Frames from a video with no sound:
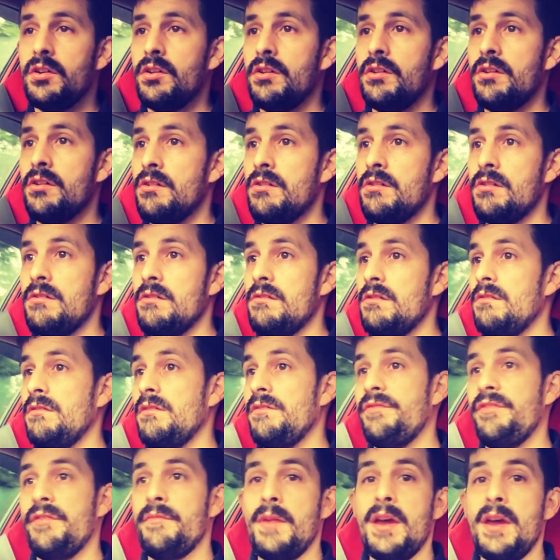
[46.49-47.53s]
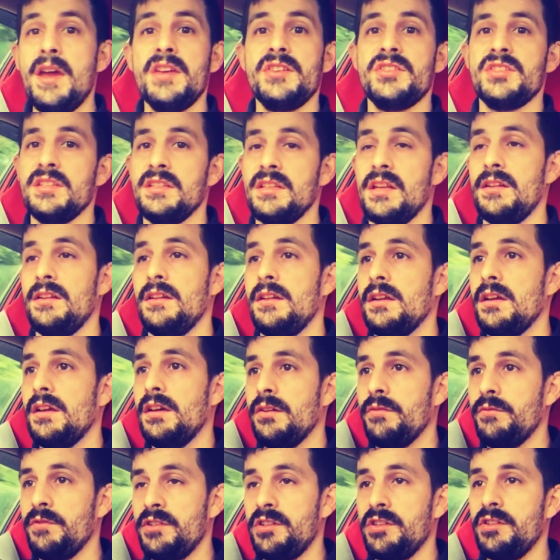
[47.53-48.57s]
or
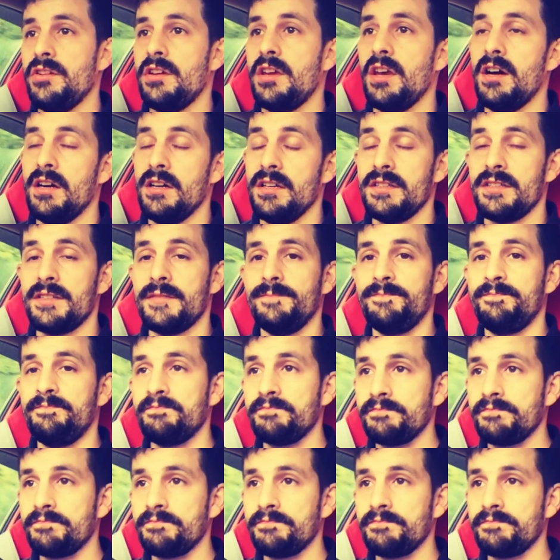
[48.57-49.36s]
information with you guys.